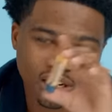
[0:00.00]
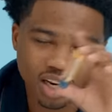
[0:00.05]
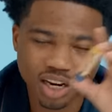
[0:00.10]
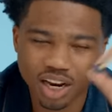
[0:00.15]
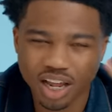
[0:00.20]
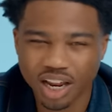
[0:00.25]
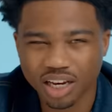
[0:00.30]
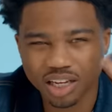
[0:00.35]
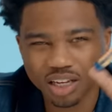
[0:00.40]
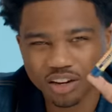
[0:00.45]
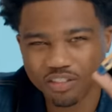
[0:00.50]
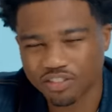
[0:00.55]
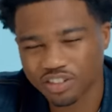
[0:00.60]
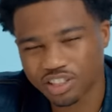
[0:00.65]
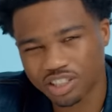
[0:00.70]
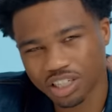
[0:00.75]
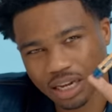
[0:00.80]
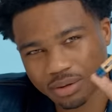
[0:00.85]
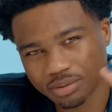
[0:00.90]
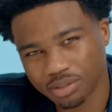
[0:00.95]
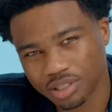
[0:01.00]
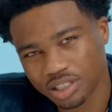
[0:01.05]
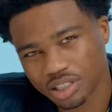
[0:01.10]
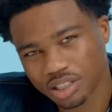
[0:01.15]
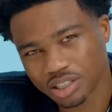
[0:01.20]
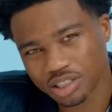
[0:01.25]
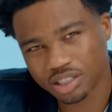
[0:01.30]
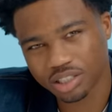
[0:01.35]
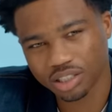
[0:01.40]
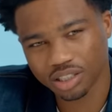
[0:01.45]
A lot of different
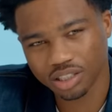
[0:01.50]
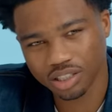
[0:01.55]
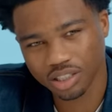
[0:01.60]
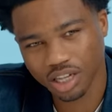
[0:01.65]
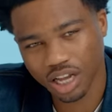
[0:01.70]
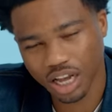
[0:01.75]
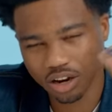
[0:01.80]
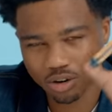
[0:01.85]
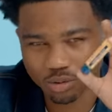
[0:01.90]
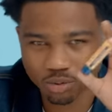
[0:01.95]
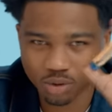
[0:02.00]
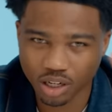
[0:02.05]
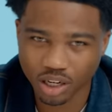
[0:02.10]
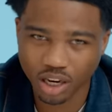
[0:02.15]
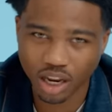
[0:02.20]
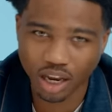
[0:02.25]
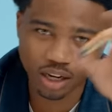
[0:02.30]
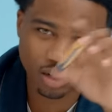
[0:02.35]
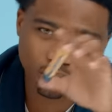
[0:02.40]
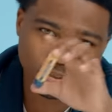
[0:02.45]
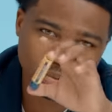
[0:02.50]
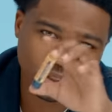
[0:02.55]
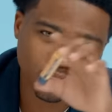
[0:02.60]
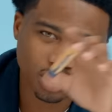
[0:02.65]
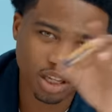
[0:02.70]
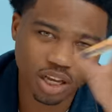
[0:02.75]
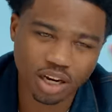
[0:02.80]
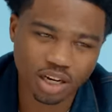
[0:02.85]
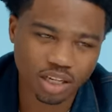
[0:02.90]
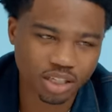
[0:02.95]
chapsticks. I don't really like them
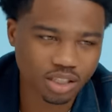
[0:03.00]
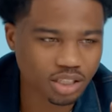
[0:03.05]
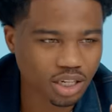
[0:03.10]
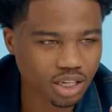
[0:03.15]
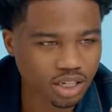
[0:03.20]
because of how they